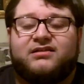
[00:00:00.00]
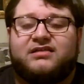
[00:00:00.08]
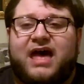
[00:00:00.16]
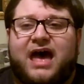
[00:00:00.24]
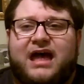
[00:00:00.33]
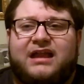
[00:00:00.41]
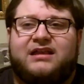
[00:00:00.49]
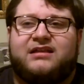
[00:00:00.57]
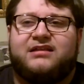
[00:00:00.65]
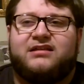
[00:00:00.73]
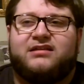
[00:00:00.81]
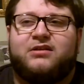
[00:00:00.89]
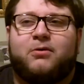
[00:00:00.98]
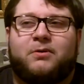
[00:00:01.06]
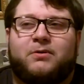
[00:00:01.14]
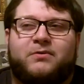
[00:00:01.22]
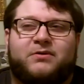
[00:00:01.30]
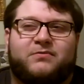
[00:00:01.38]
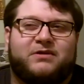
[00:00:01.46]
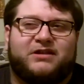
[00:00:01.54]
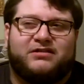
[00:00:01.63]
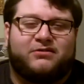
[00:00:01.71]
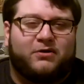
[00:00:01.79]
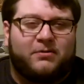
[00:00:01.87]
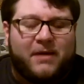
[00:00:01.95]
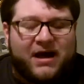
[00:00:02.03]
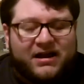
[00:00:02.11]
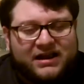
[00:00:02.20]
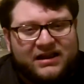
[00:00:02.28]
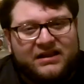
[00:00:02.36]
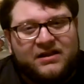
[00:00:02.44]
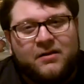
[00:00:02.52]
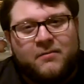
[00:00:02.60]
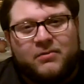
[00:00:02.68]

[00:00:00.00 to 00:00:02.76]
that nobody would have really thought about it,